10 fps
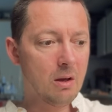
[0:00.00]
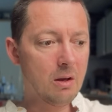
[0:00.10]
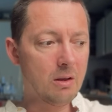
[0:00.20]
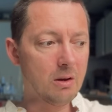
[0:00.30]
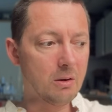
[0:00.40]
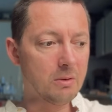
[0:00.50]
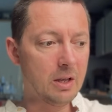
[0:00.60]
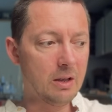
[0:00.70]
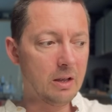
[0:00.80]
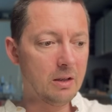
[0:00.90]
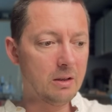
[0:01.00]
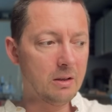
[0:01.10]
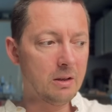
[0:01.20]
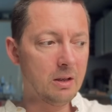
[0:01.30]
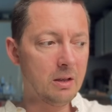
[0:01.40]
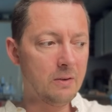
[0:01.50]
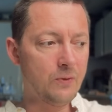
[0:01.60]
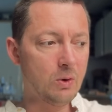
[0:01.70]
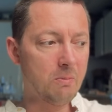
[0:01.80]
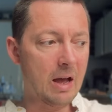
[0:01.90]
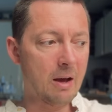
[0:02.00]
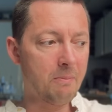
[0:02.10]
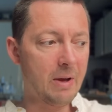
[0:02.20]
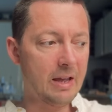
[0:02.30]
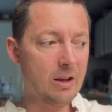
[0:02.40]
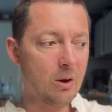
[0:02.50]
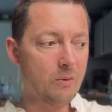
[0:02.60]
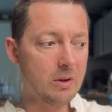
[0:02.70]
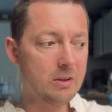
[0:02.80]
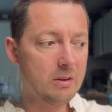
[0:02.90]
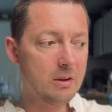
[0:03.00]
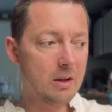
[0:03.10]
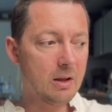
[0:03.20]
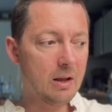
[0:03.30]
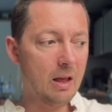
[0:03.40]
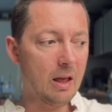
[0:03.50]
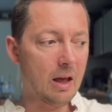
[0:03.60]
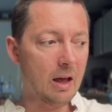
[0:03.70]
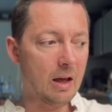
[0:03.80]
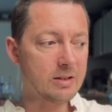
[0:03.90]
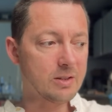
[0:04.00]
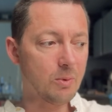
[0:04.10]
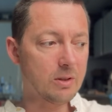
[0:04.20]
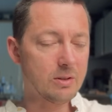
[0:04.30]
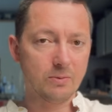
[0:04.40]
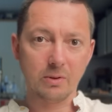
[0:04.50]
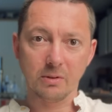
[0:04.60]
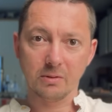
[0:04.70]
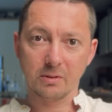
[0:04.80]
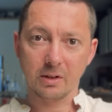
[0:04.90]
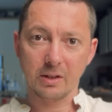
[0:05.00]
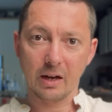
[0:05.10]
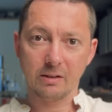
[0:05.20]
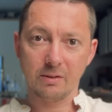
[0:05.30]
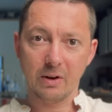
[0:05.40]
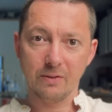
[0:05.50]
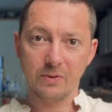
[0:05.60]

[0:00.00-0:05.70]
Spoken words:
You know, if you met Beethoven, as the wonderful conductor Ivan